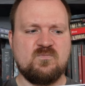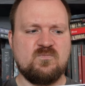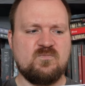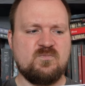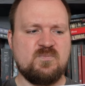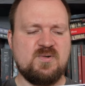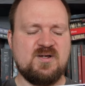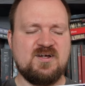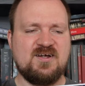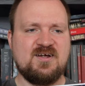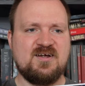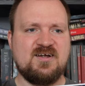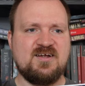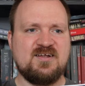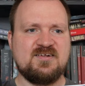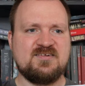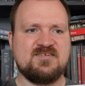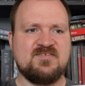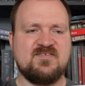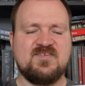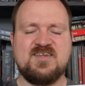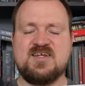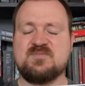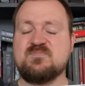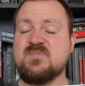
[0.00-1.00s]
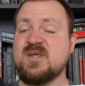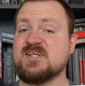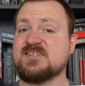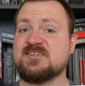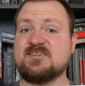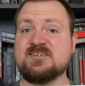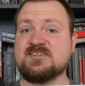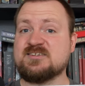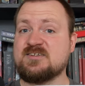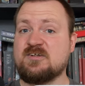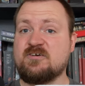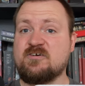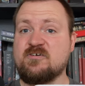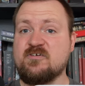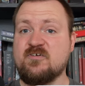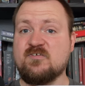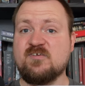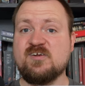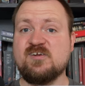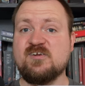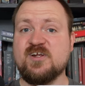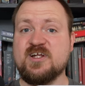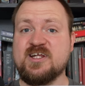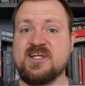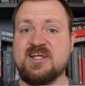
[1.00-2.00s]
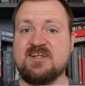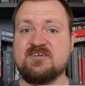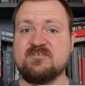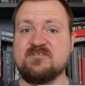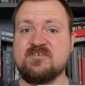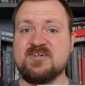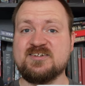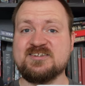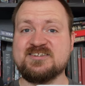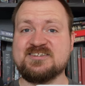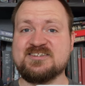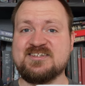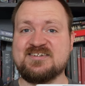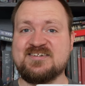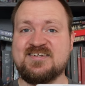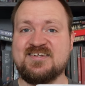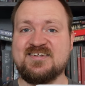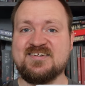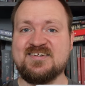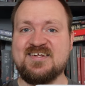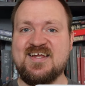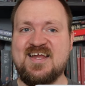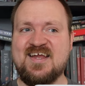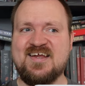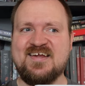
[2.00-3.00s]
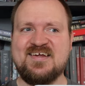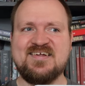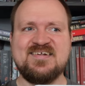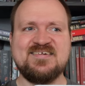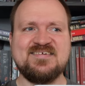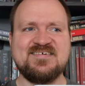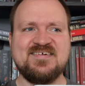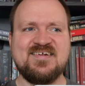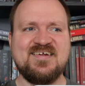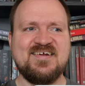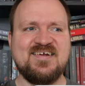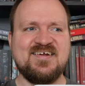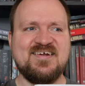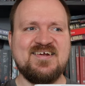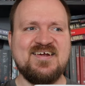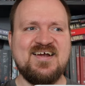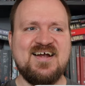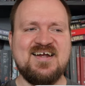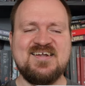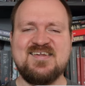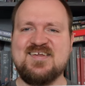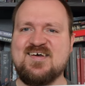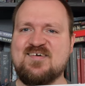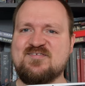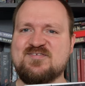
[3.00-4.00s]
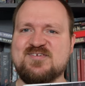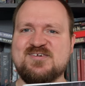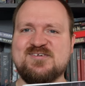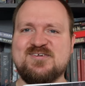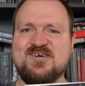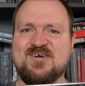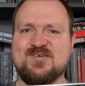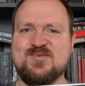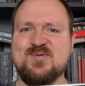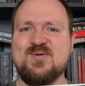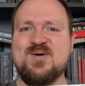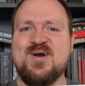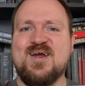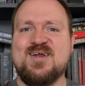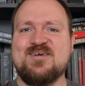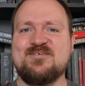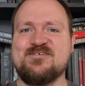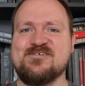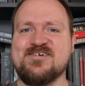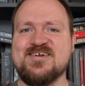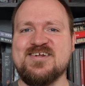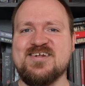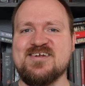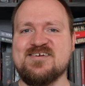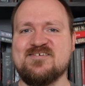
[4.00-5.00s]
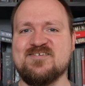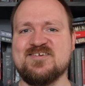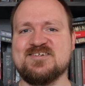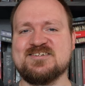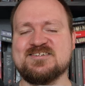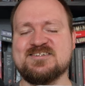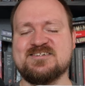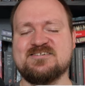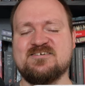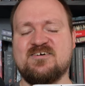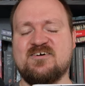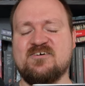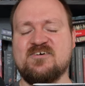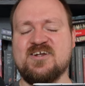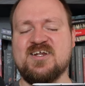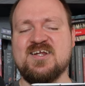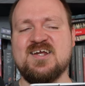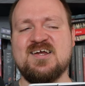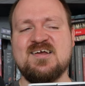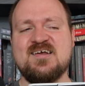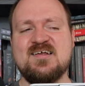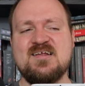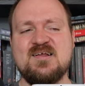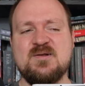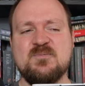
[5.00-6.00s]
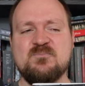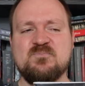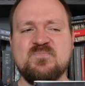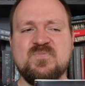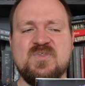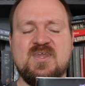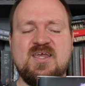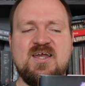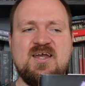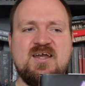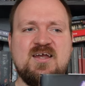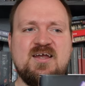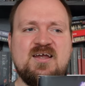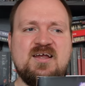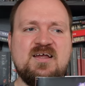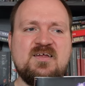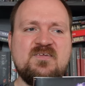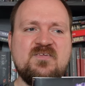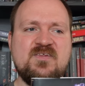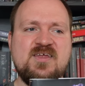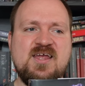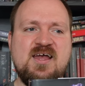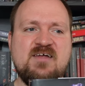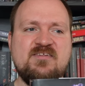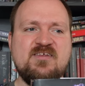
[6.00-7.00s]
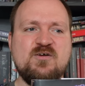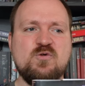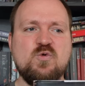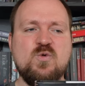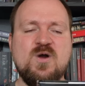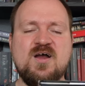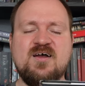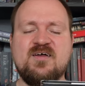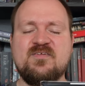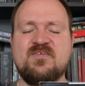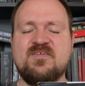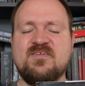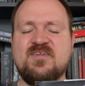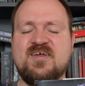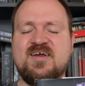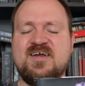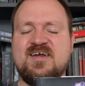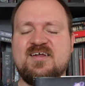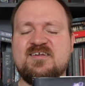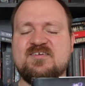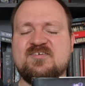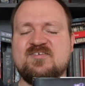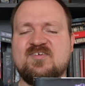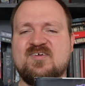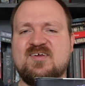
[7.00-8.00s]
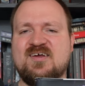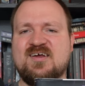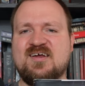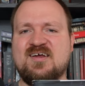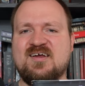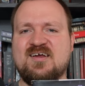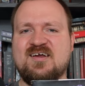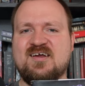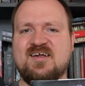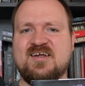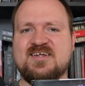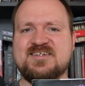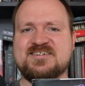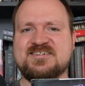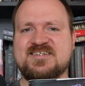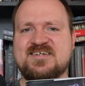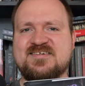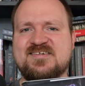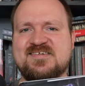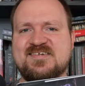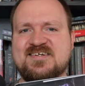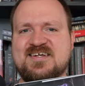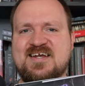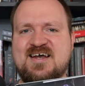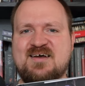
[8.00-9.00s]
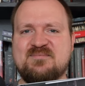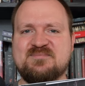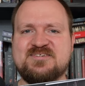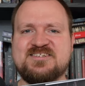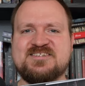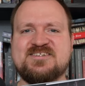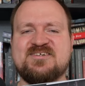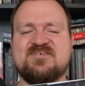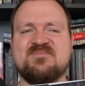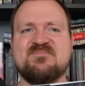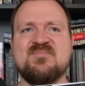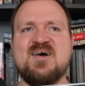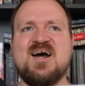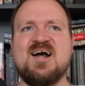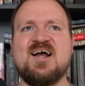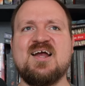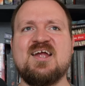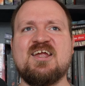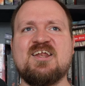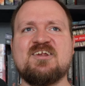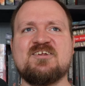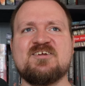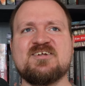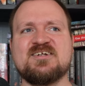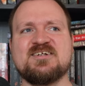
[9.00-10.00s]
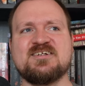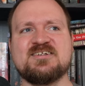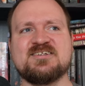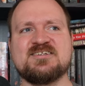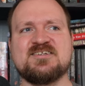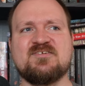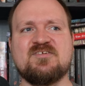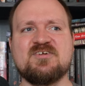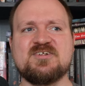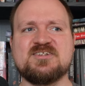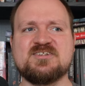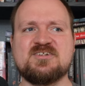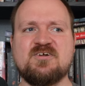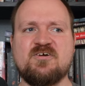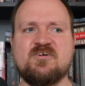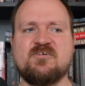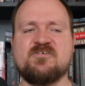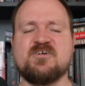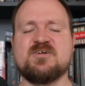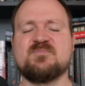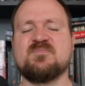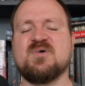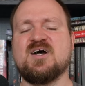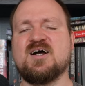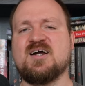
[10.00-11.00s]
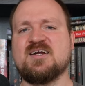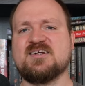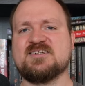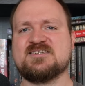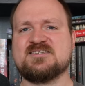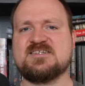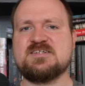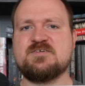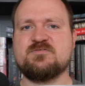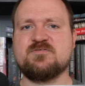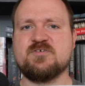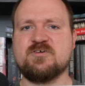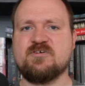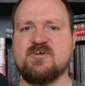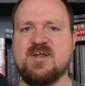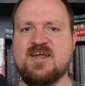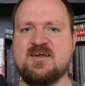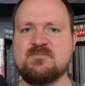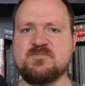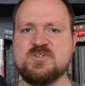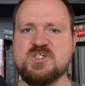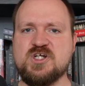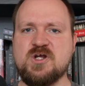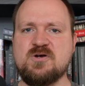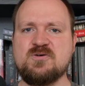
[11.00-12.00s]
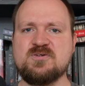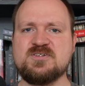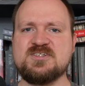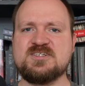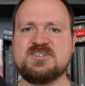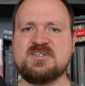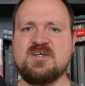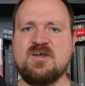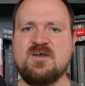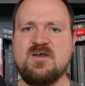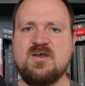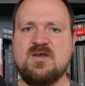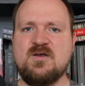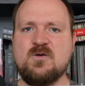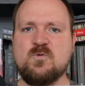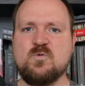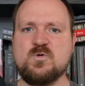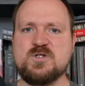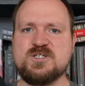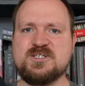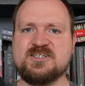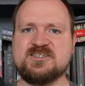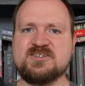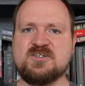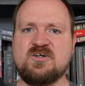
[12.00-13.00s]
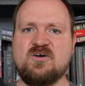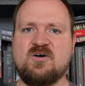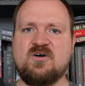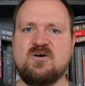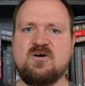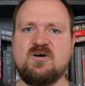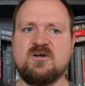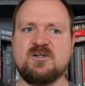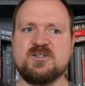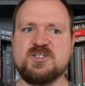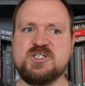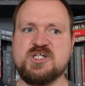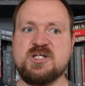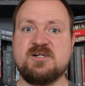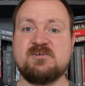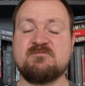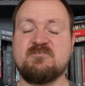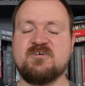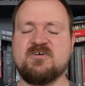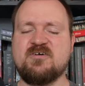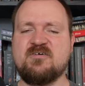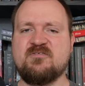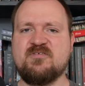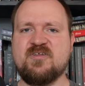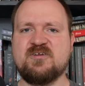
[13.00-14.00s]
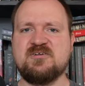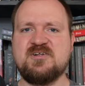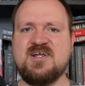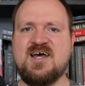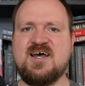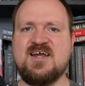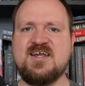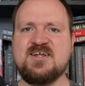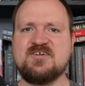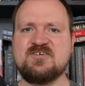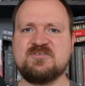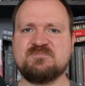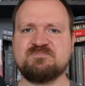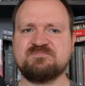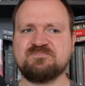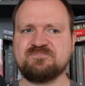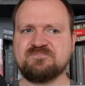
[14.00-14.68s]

But that makes the story really interesting, and I laughed a lot while reading this story. And the other one that instantly comes to mind is the story by Stephen Graham Jones, which is called Children of the Night,